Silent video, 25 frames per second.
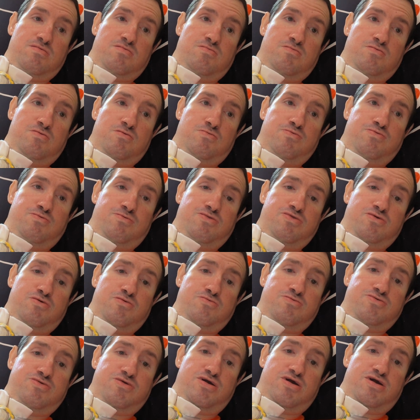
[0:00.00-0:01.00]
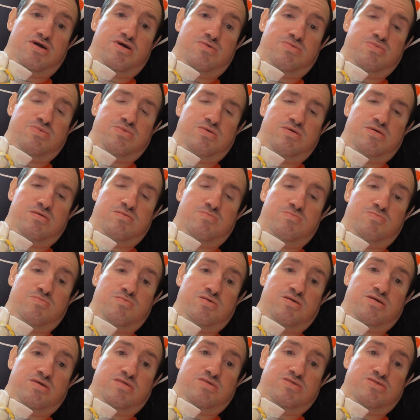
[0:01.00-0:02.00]
or if Dotov
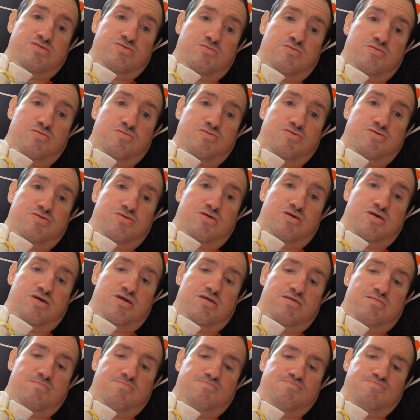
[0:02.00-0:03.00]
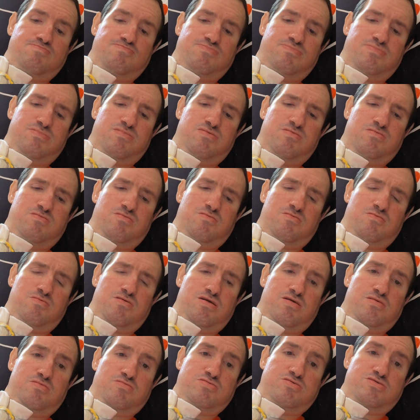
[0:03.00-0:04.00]
will get a start tonight, or
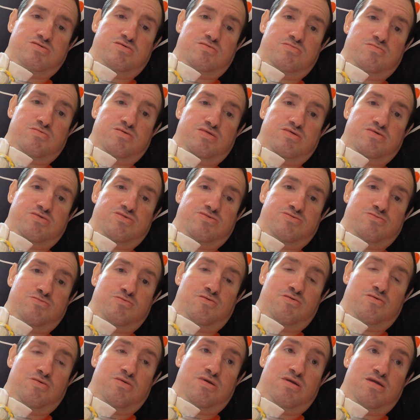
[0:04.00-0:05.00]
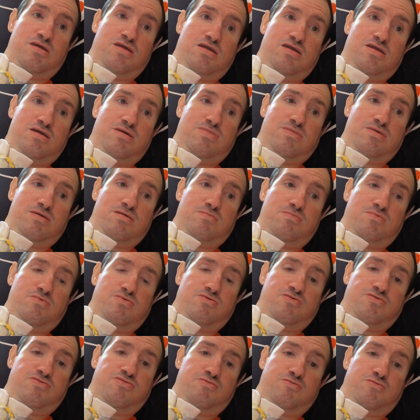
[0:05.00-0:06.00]
Arison will get a start. I'm not
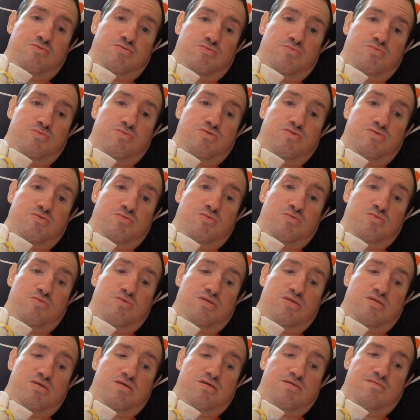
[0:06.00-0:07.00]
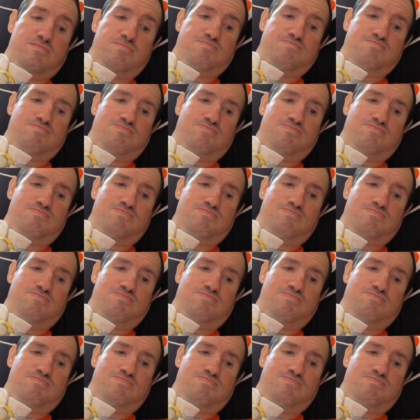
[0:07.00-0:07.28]
really sure who will start tonight.